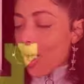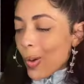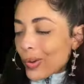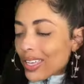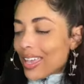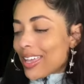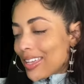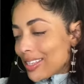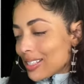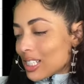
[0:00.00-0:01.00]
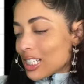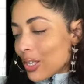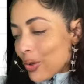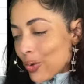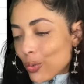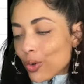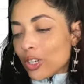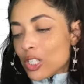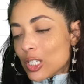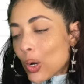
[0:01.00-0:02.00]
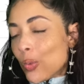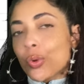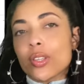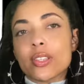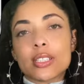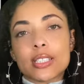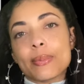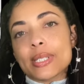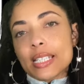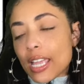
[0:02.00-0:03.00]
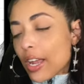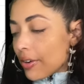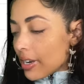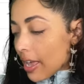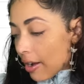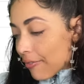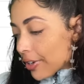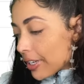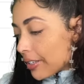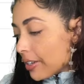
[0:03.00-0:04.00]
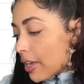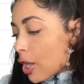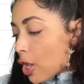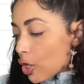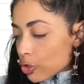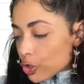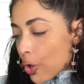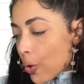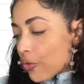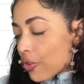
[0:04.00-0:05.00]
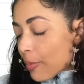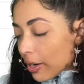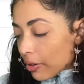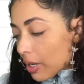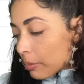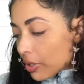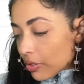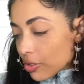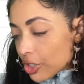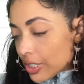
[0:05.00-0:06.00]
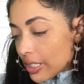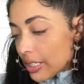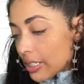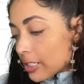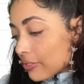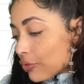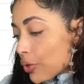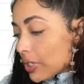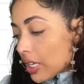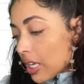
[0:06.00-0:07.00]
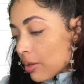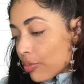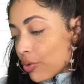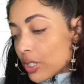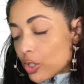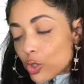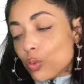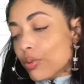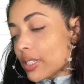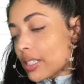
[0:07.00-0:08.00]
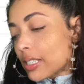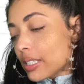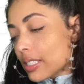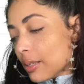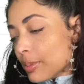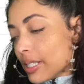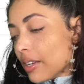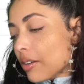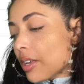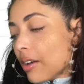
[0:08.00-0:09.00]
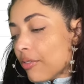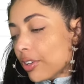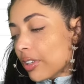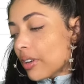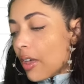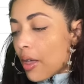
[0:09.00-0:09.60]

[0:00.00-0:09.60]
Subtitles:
Okay, so we're gonna start with Sub-Saharan African. So for my grandmother, she is 48.2% Sub-Saharan African.